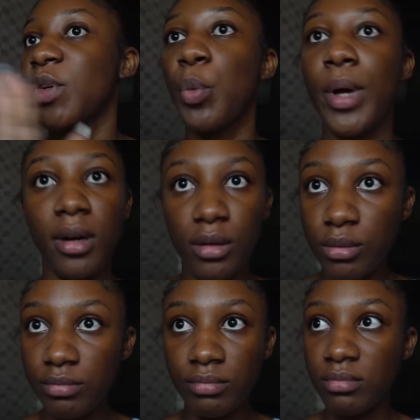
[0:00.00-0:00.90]

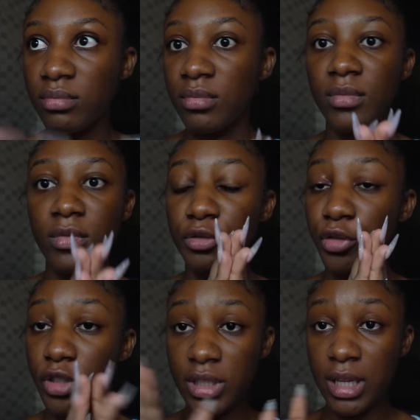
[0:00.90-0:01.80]
Well,
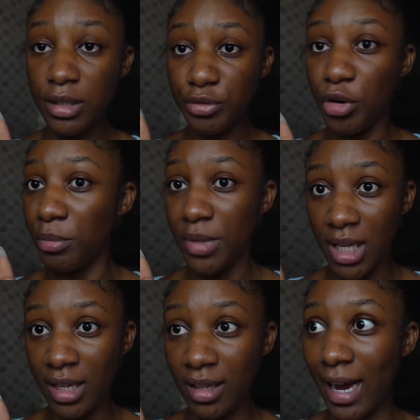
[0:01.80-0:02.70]
fortunately for
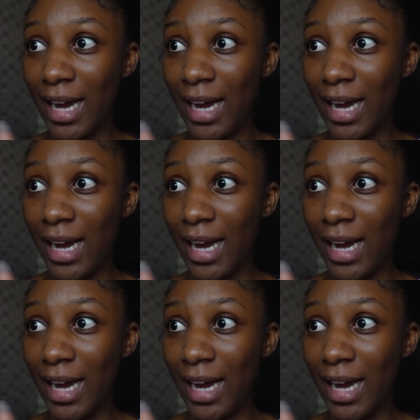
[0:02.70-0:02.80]
me,